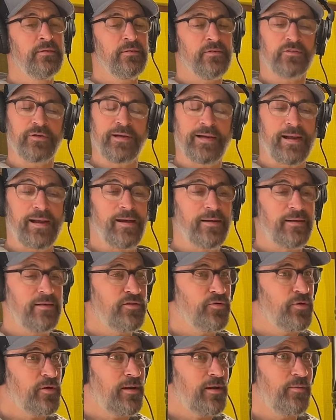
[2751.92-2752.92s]
So I got
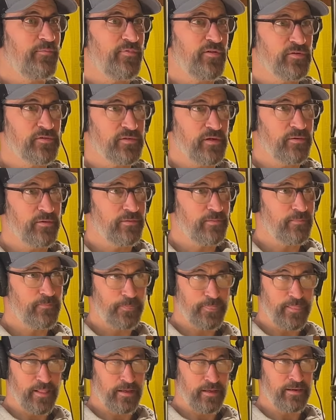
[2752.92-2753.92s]
into a comfort zone
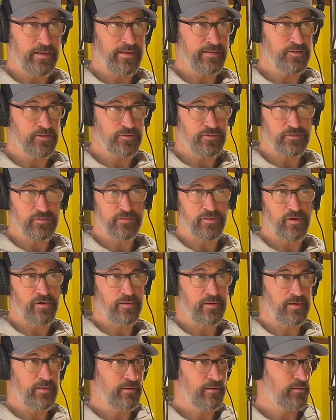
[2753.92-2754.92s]
and I just
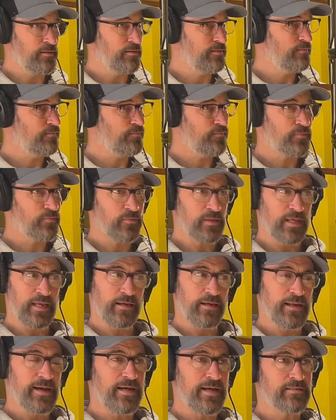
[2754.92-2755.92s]
started
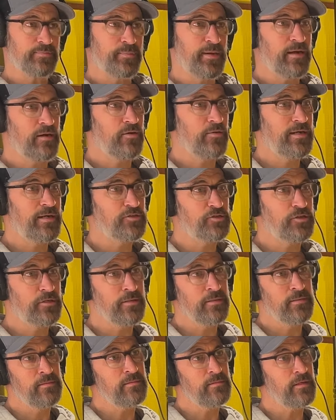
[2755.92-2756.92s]
He'd ask me a
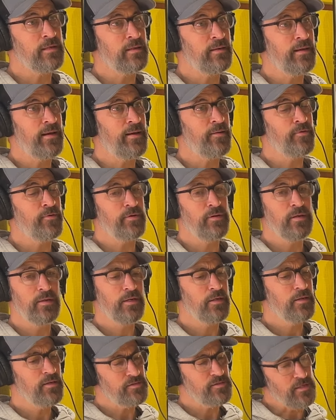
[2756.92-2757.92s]
question, and I would
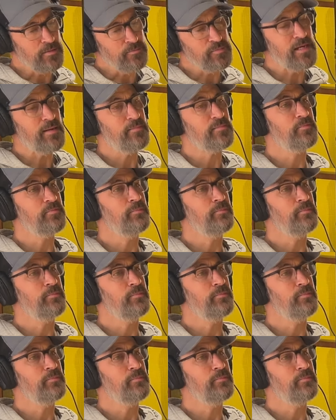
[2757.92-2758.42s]
sometimes